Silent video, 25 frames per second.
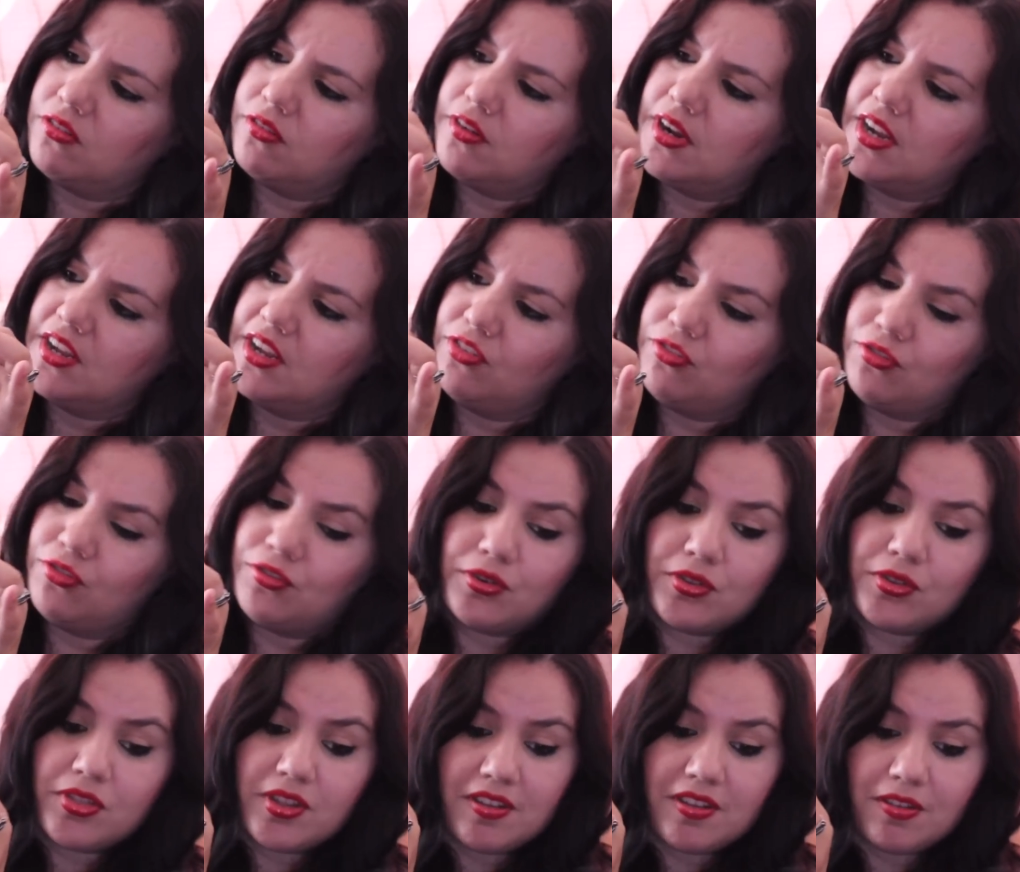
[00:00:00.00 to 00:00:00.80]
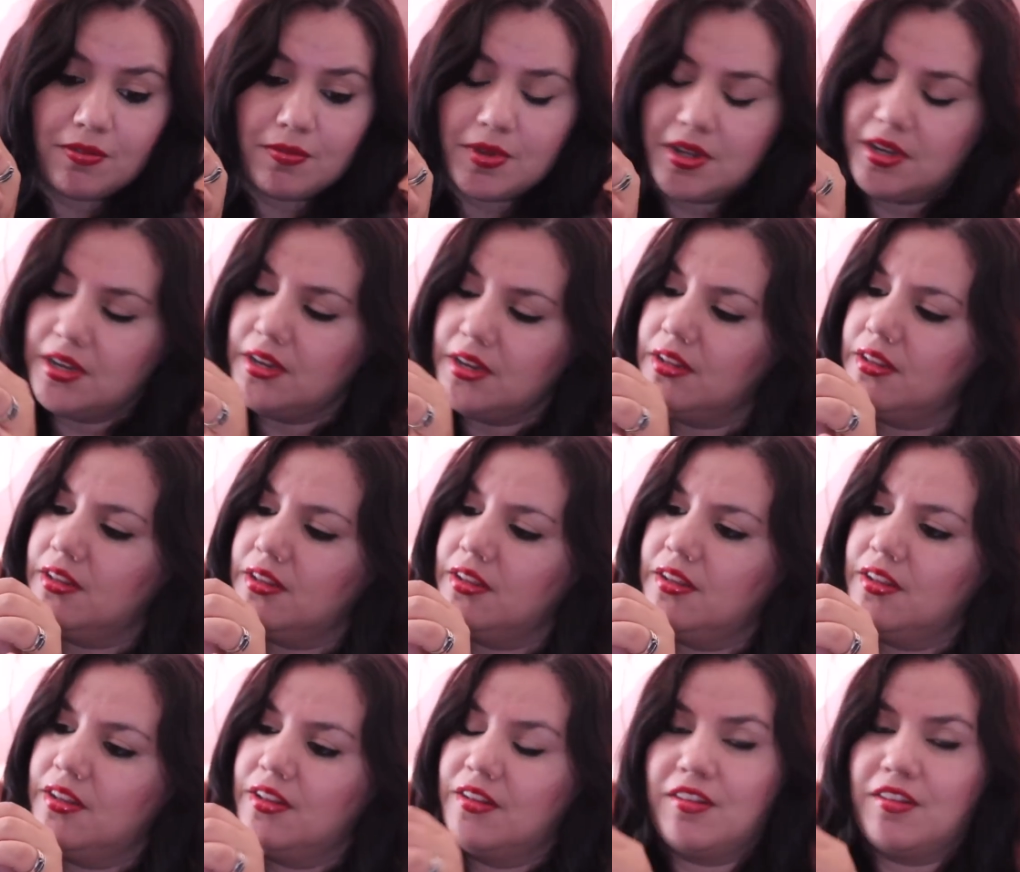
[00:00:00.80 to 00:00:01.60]
right through this one,
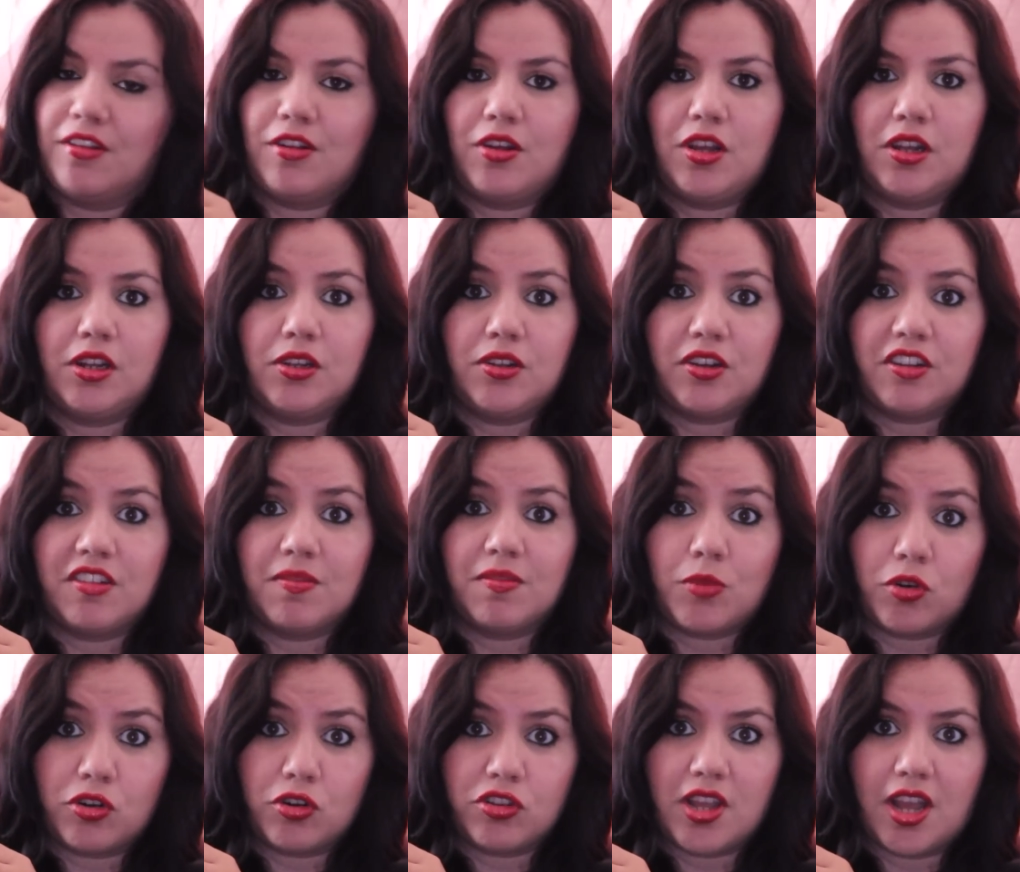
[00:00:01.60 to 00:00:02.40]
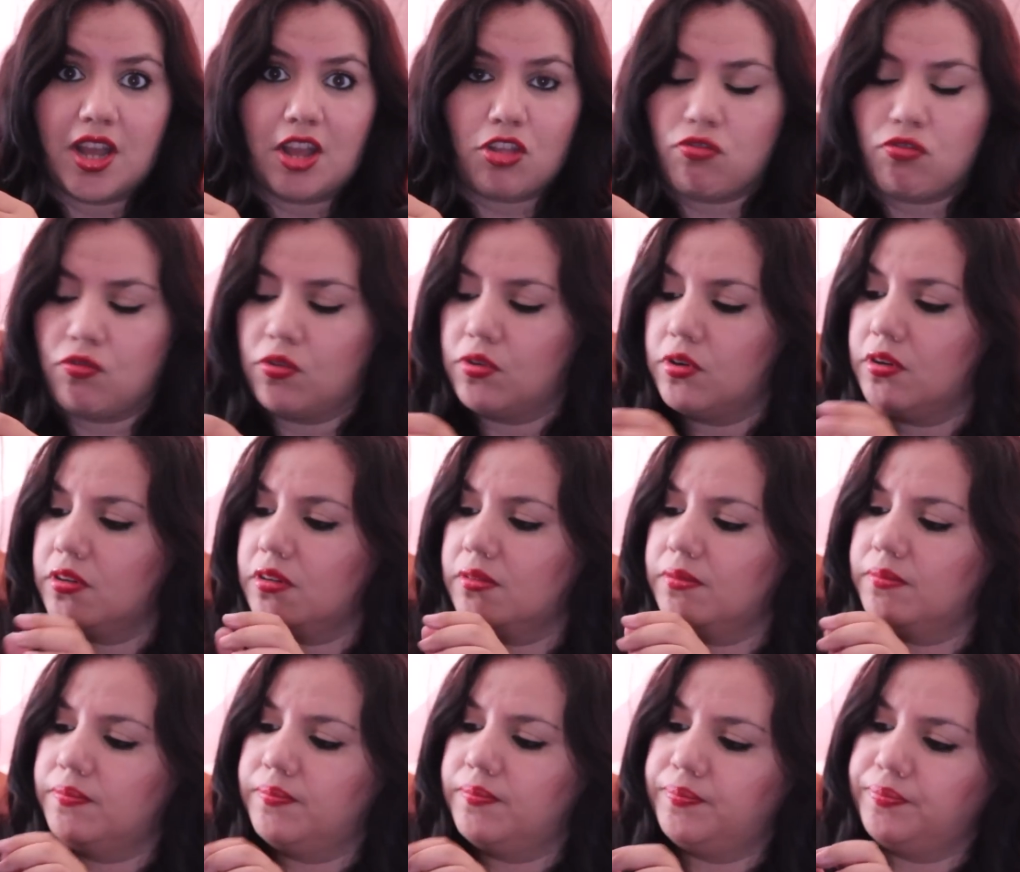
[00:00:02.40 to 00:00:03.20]
so it looks more
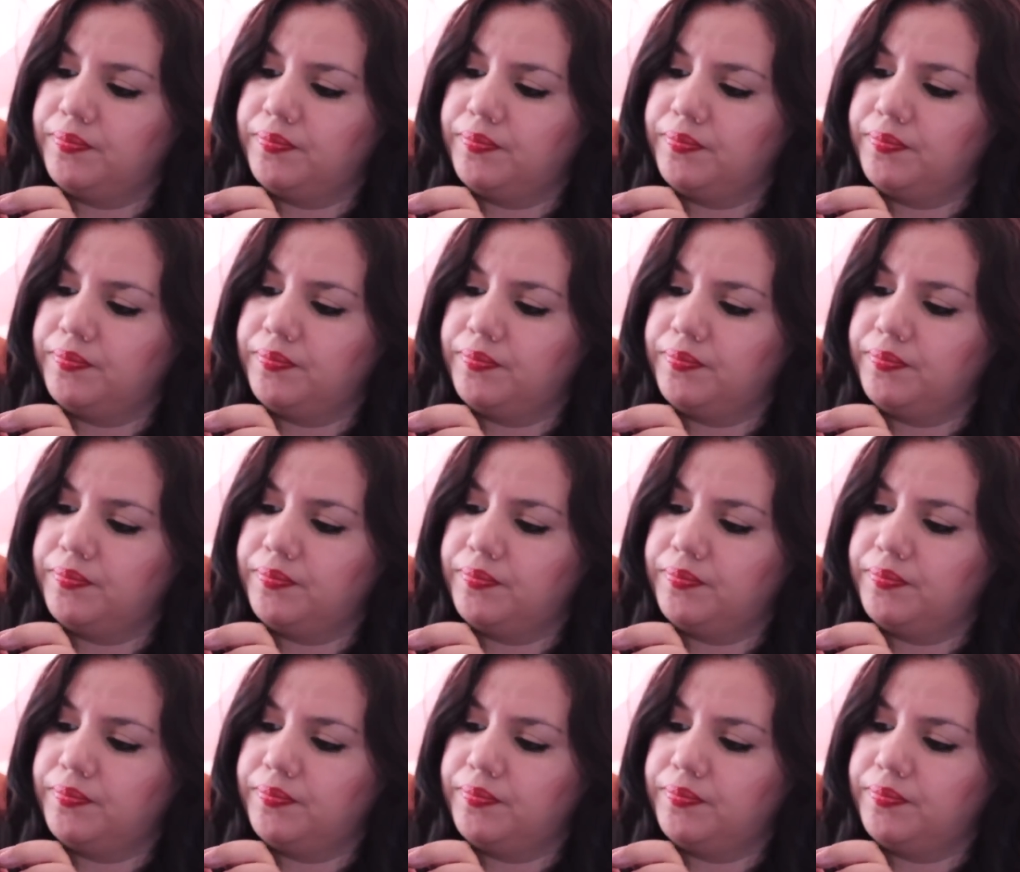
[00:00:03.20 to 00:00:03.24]
natural.